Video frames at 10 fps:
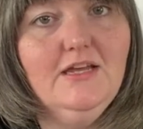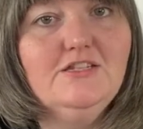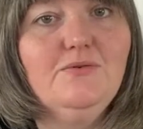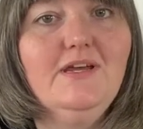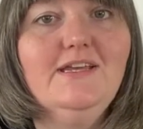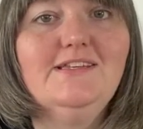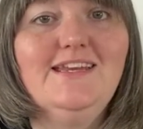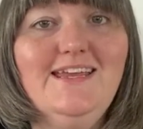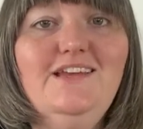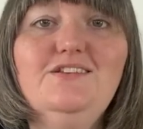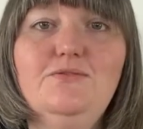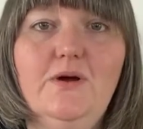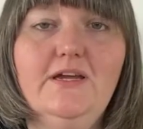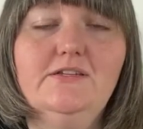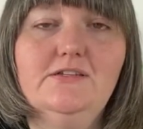So it is an easy
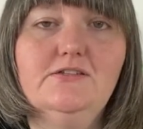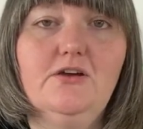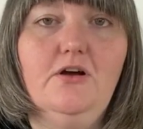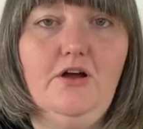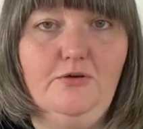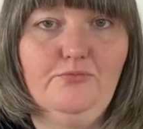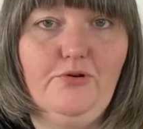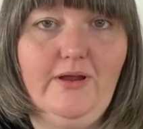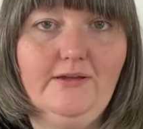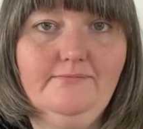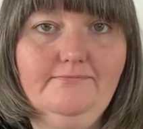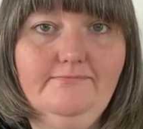way to start home brewing.